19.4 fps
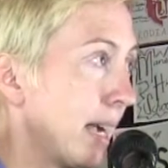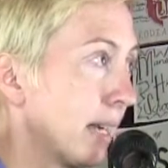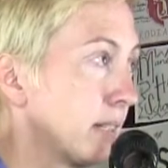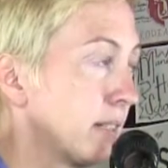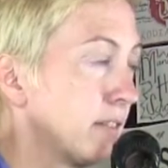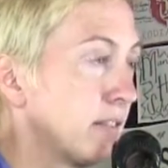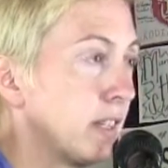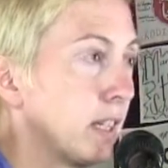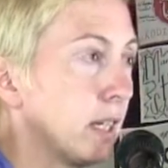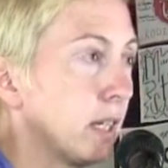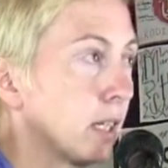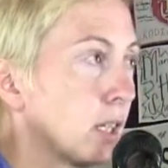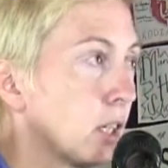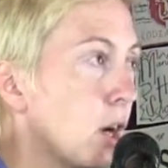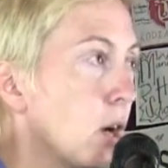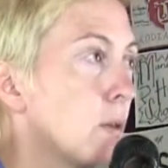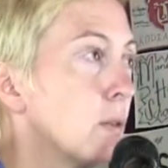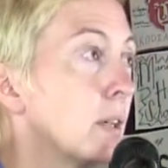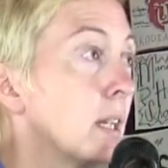
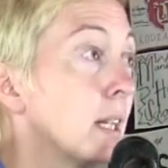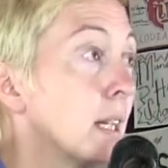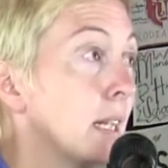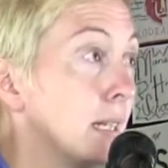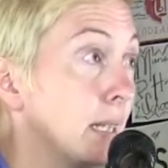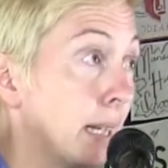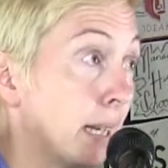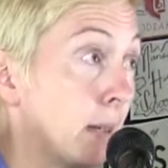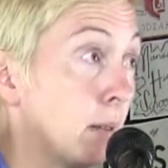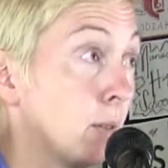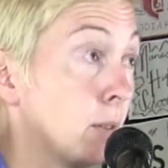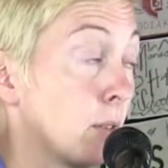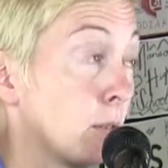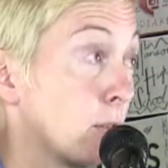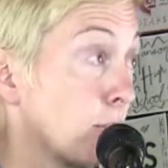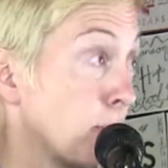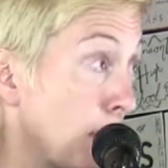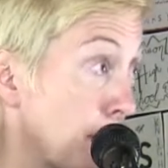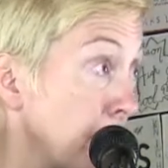activated, coded, and
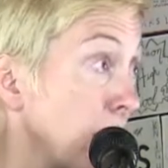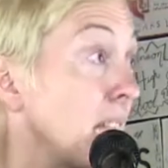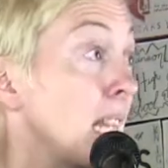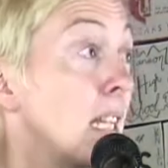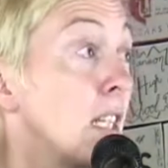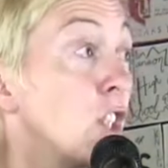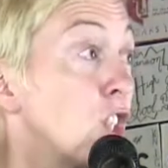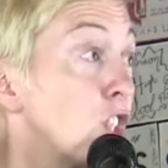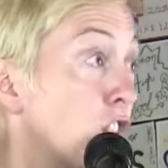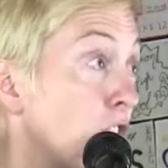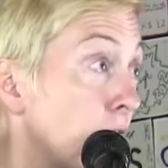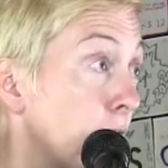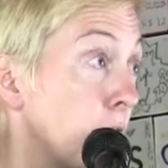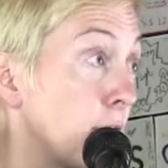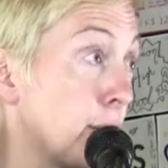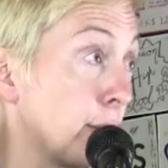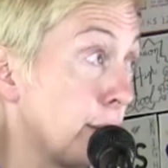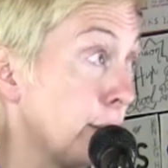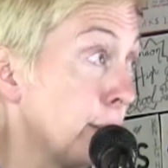downloaded from each
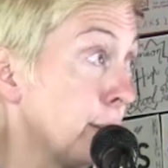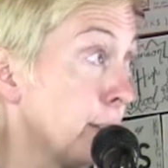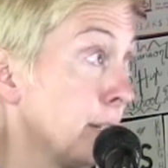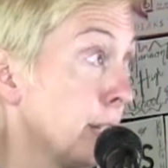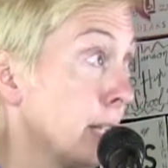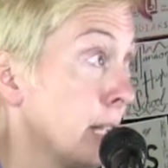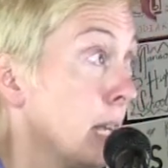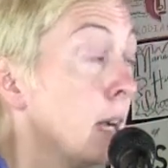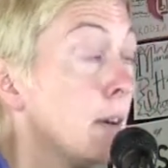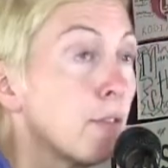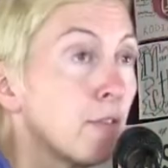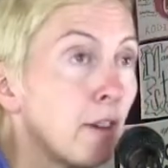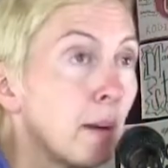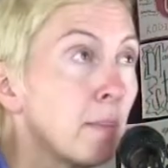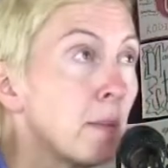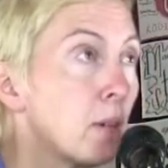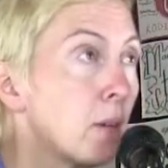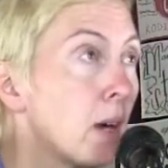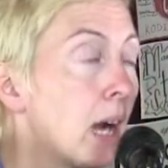other,
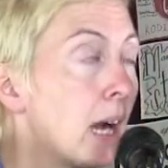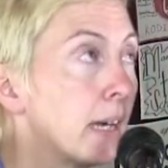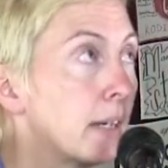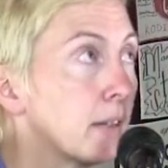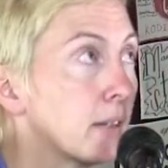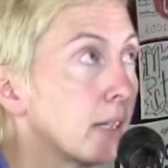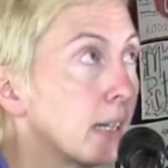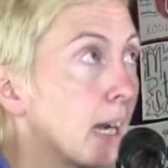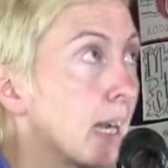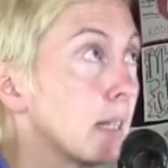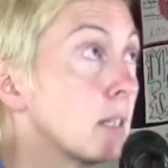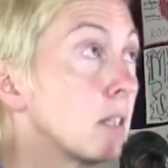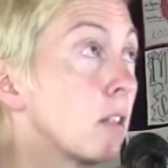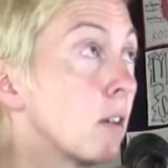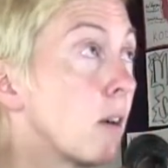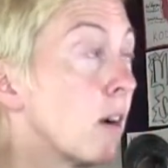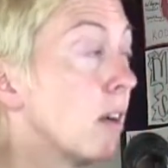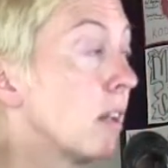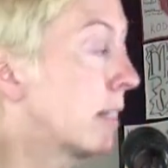from your higher guides.
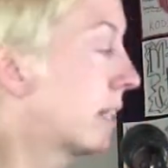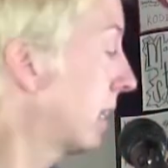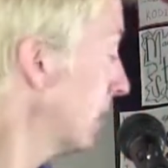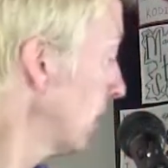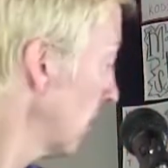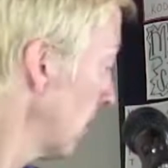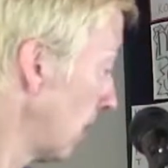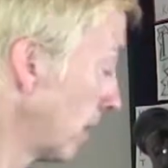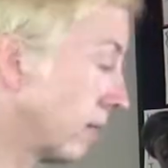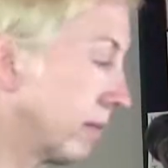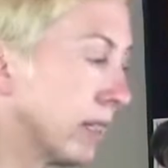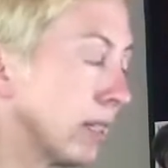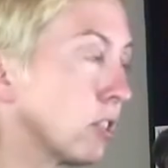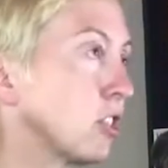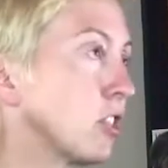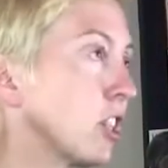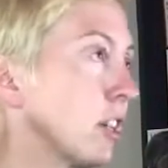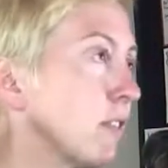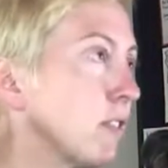They're all here. I
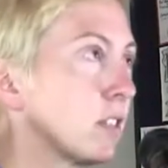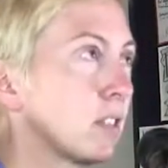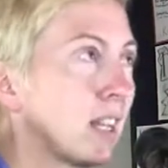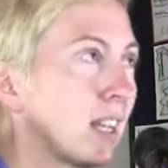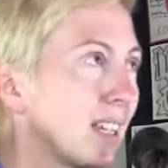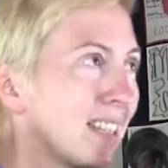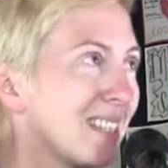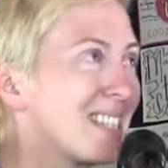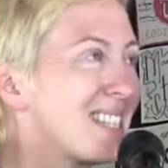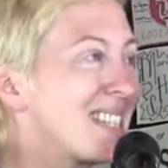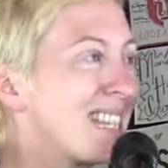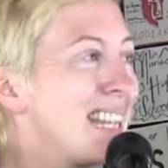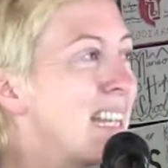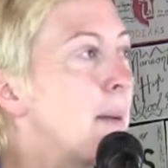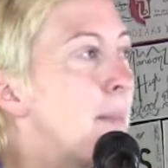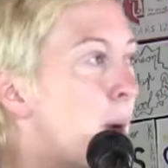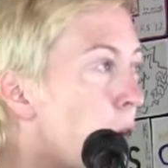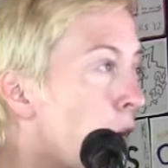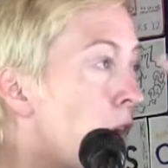get shivers. I can see
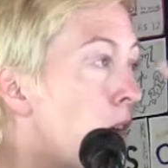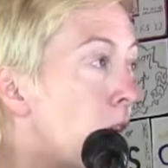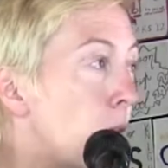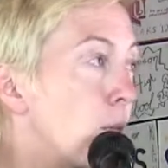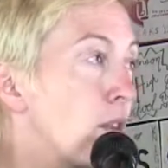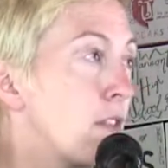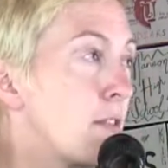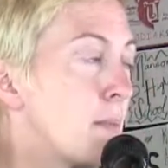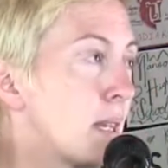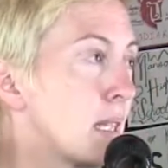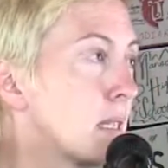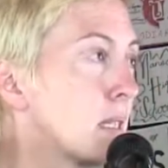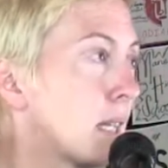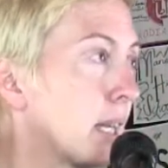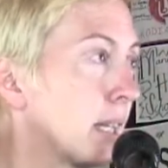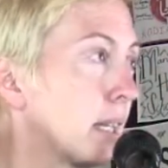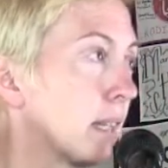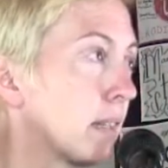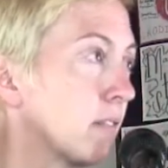them all with my
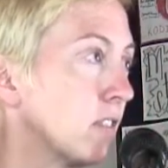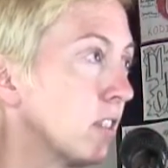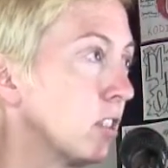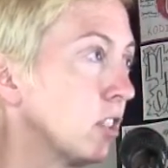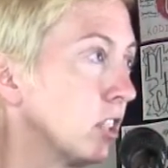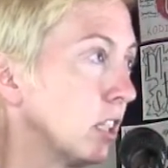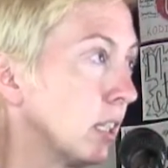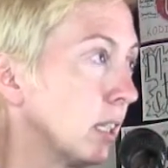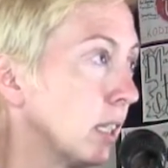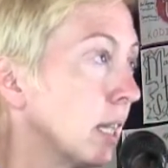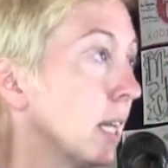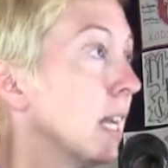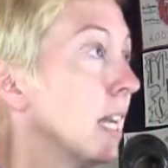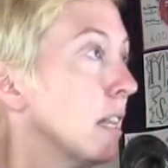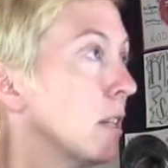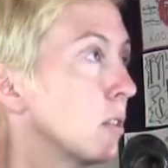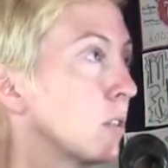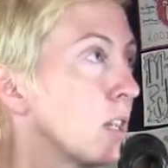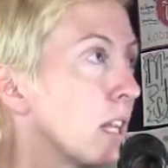psychic vision.
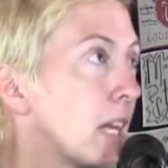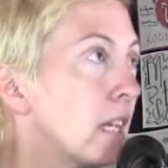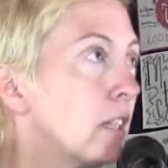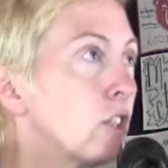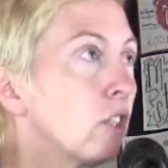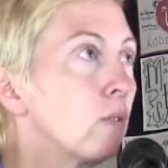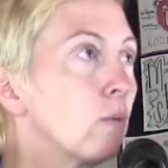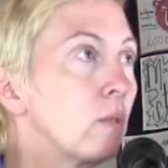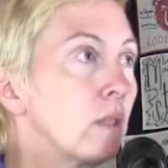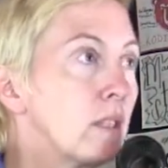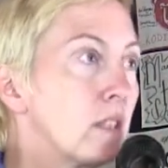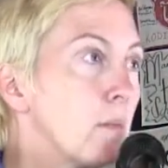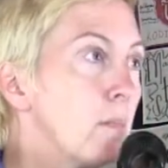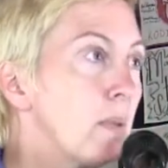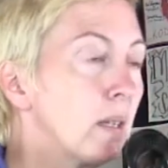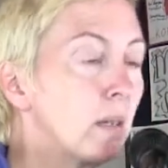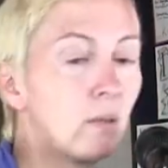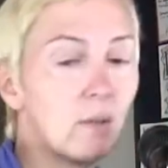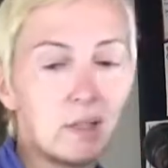There's ancient ones
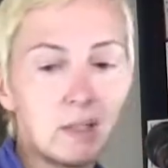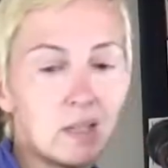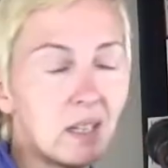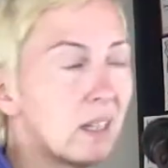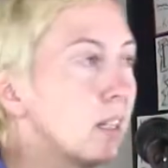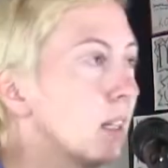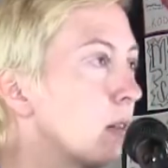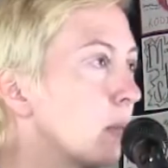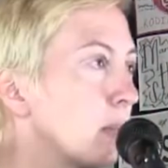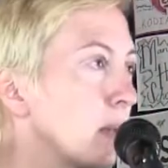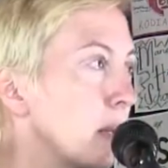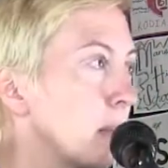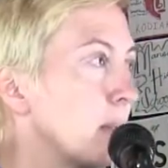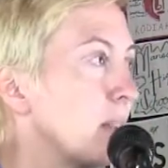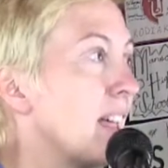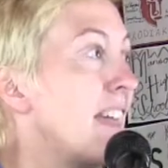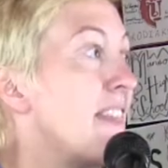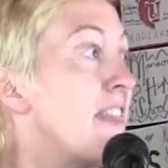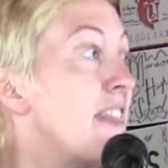and big ones and little
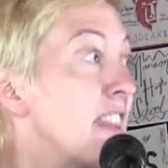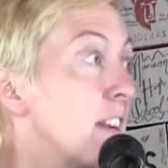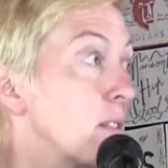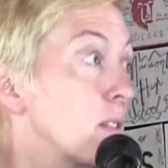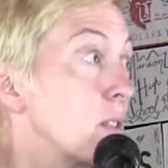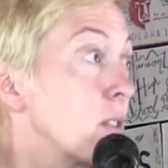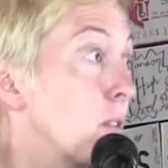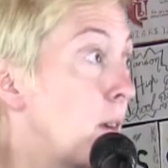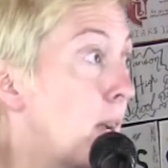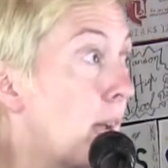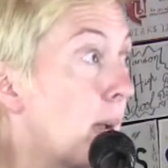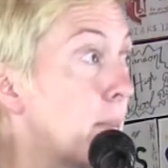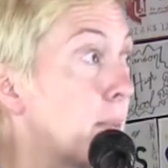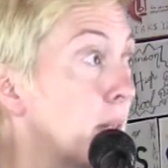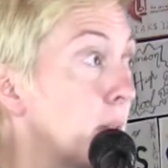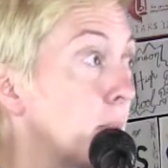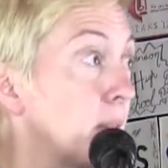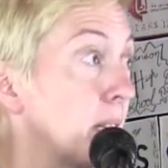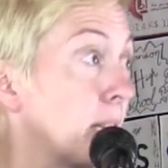people, and they're so
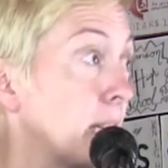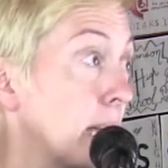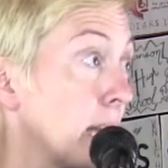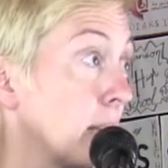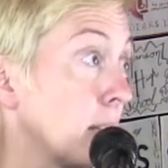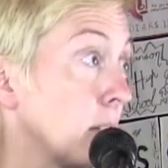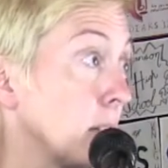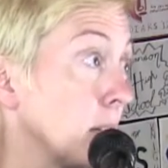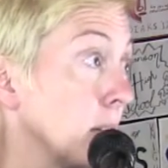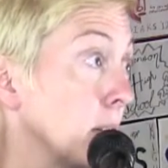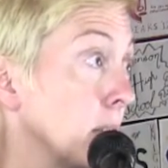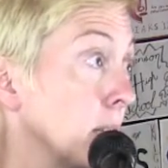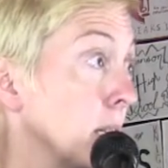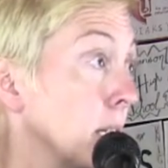happy to be together.